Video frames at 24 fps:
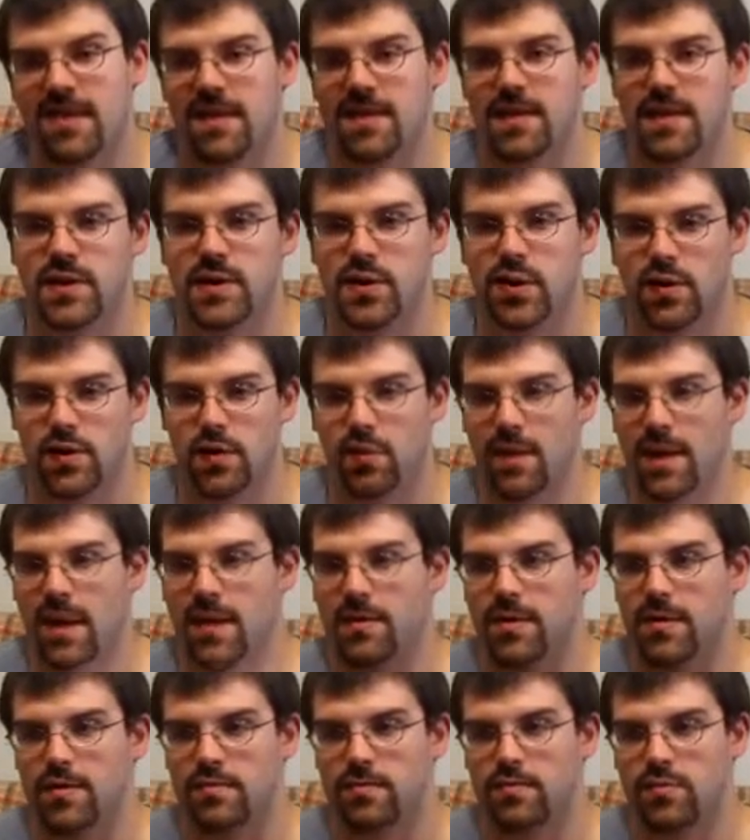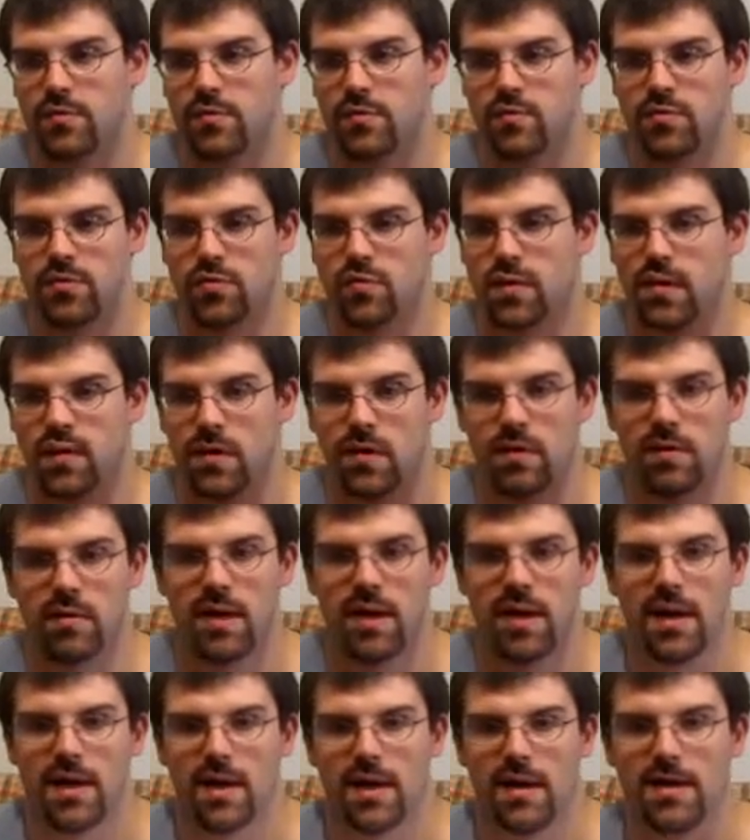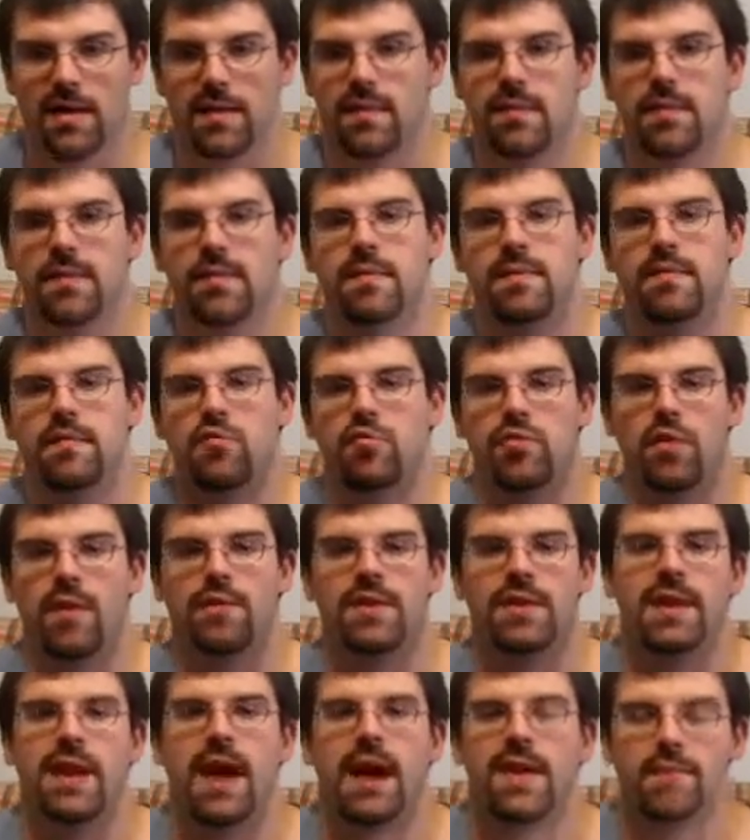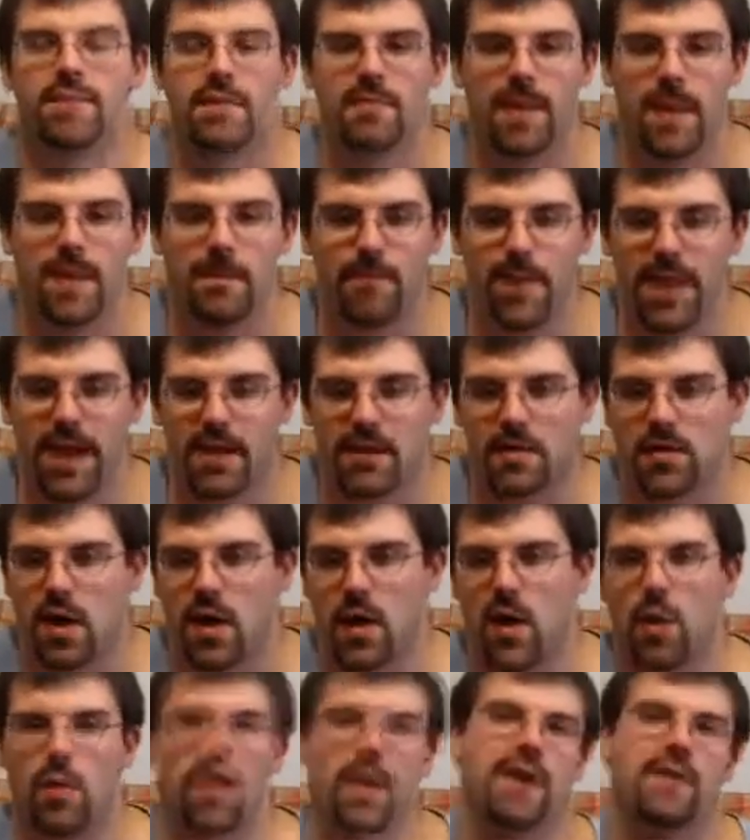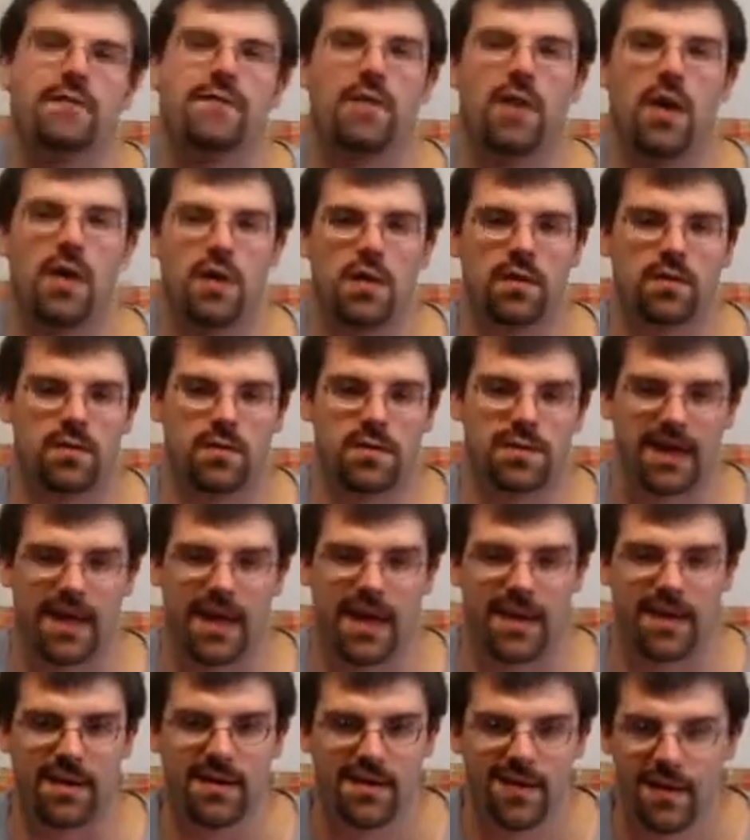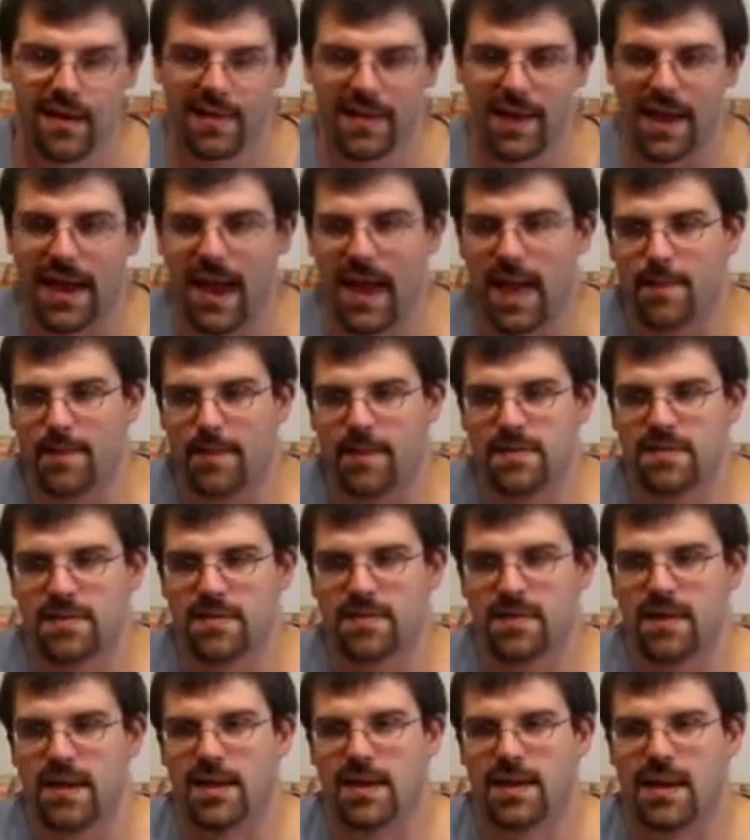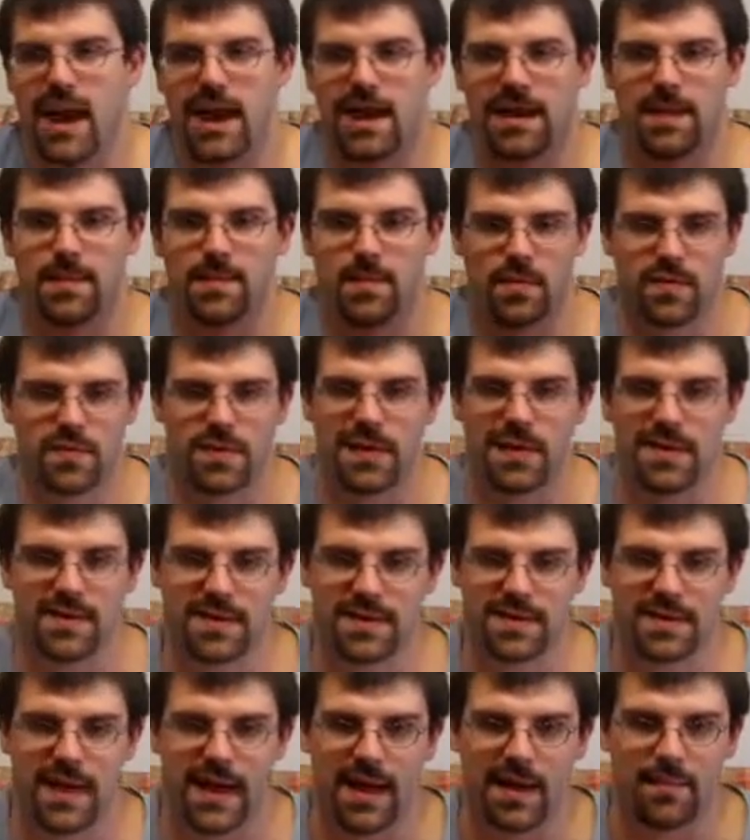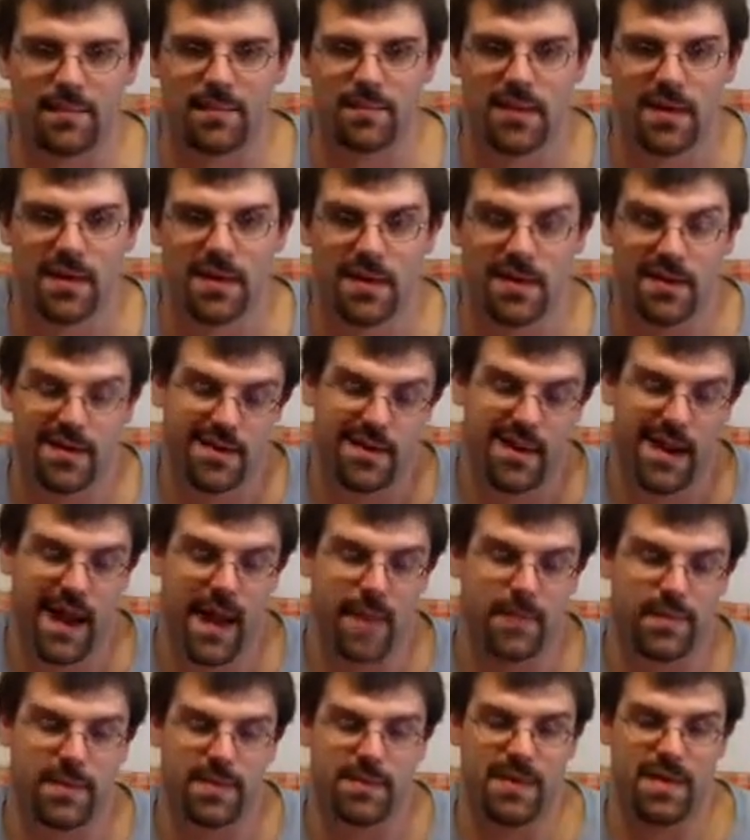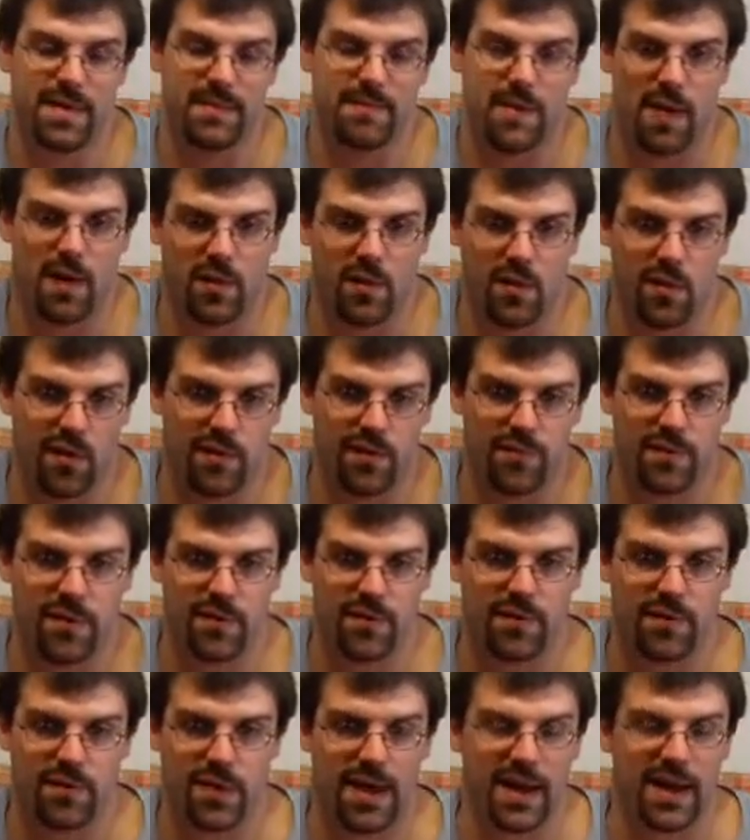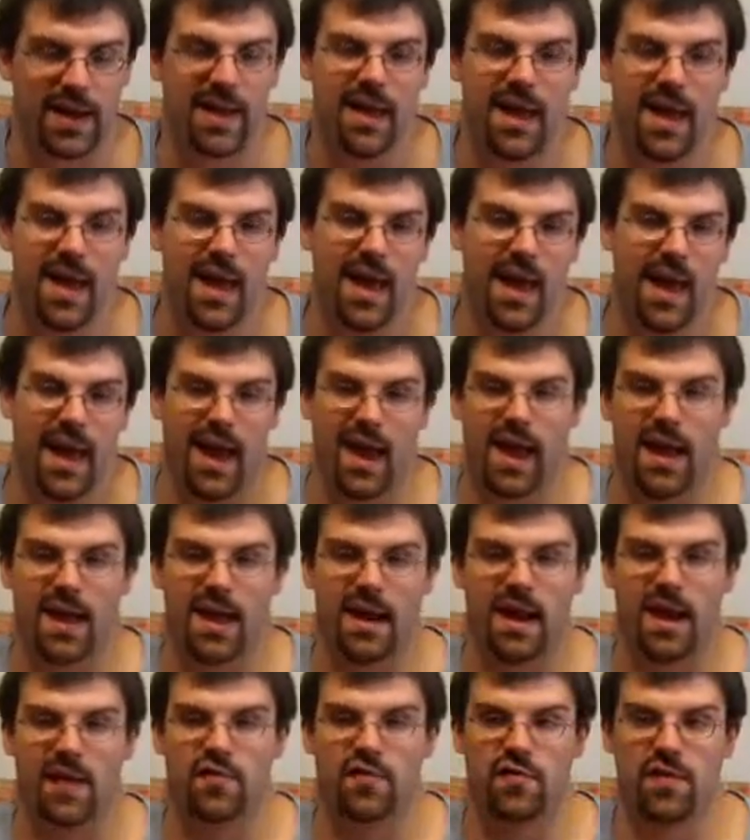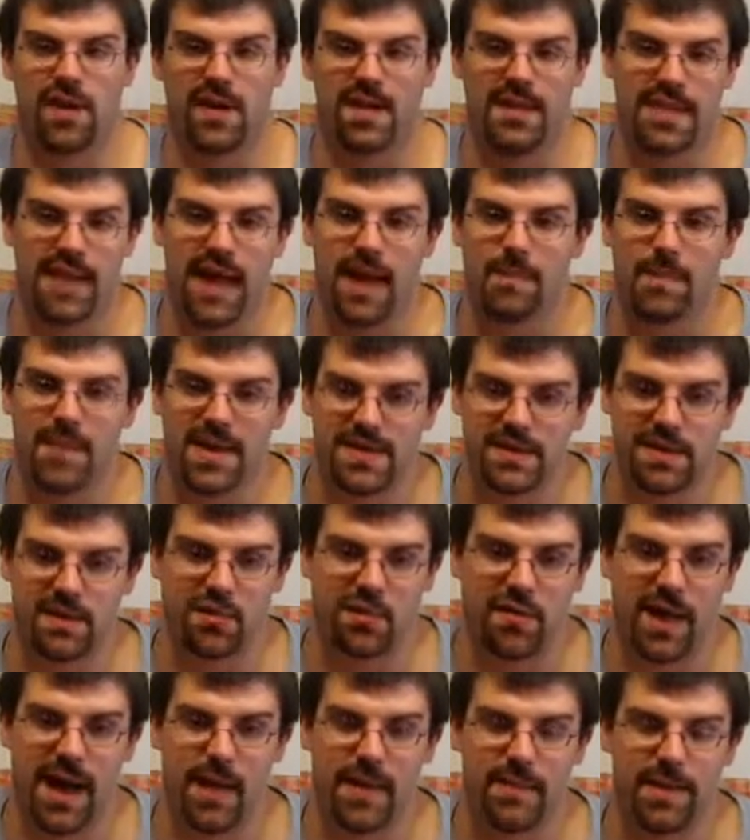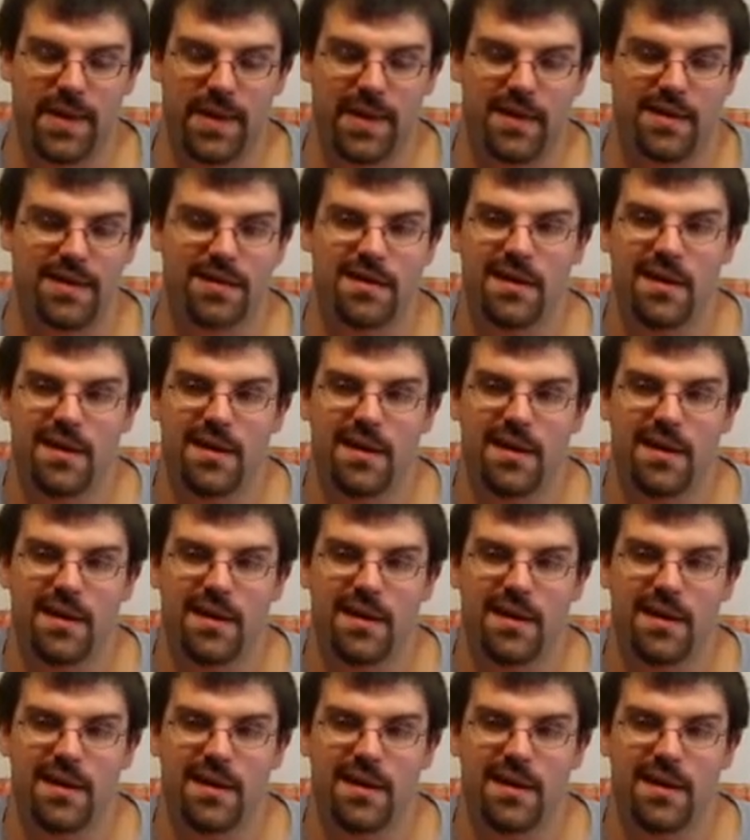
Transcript: and they turn around and, you know, shove a knife in my big toe and I fall over dead. And that happens like 90% of the time. It happened to me in Modern Warfare 3. And I traded that piece of crap in,